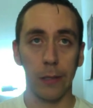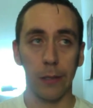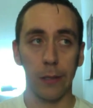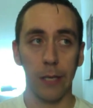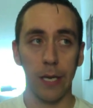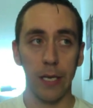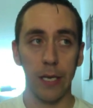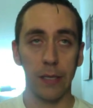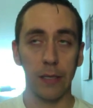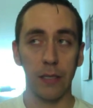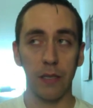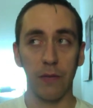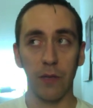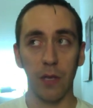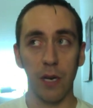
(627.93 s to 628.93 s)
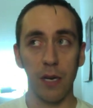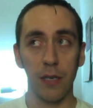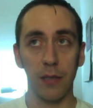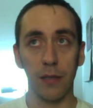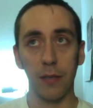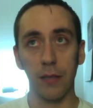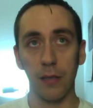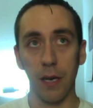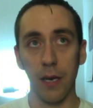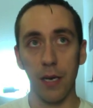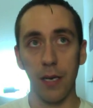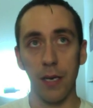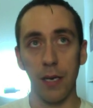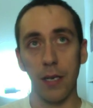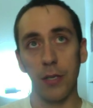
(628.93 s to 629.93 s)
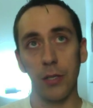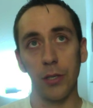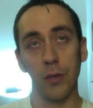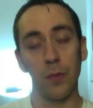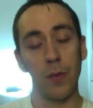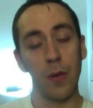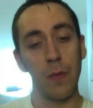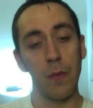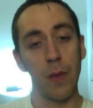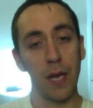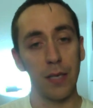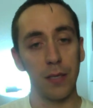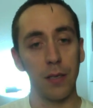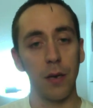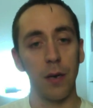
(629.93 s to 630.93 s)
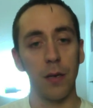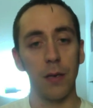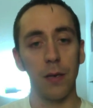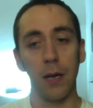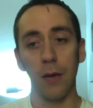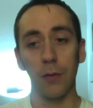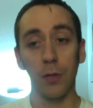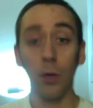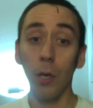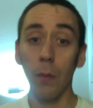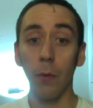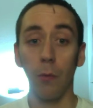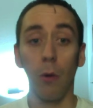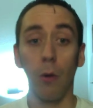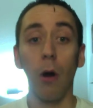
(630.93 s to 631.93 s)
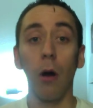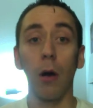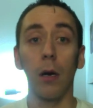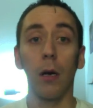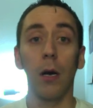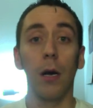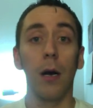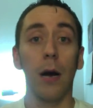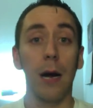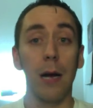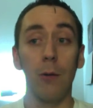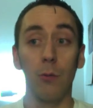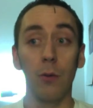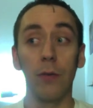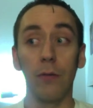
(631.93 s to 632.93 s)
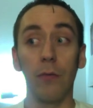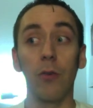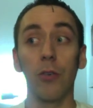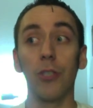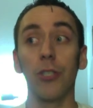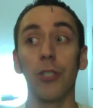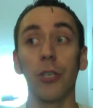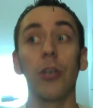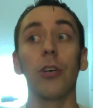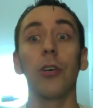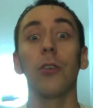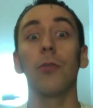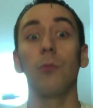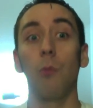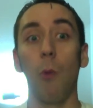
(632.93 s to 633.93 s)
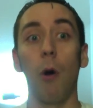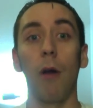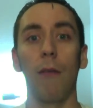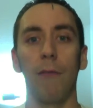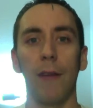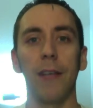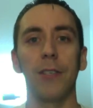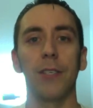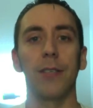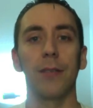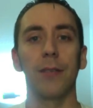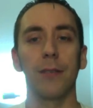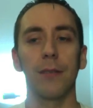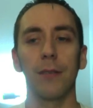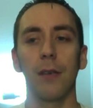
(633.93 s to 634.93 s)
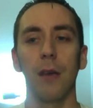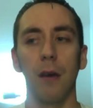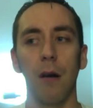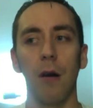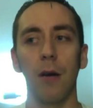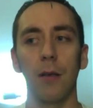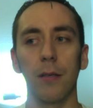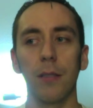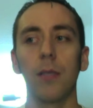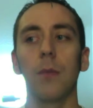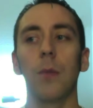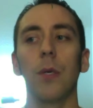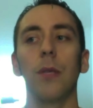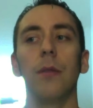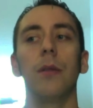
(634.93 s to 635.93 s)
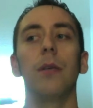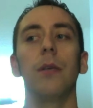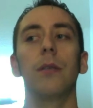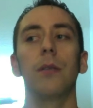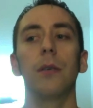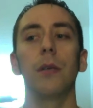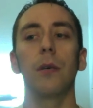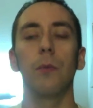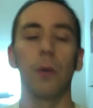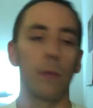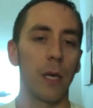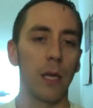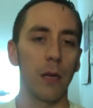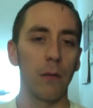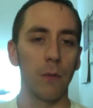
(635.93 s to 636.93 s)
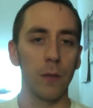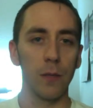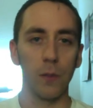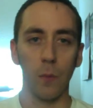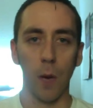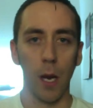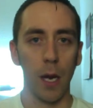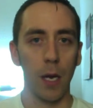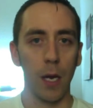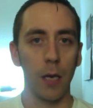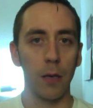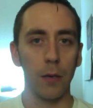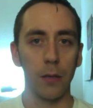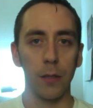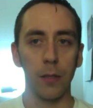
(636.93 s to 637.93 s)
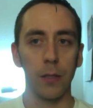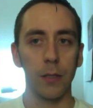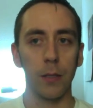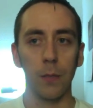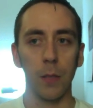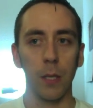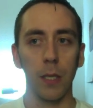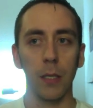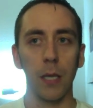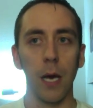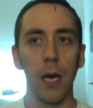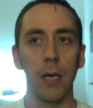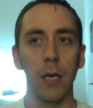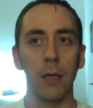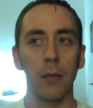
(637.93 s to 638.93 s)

a civilized society should be based on. Now, don't get me wrong, I would for sure want vengeance on someone that took one of my loved ones away or something like that.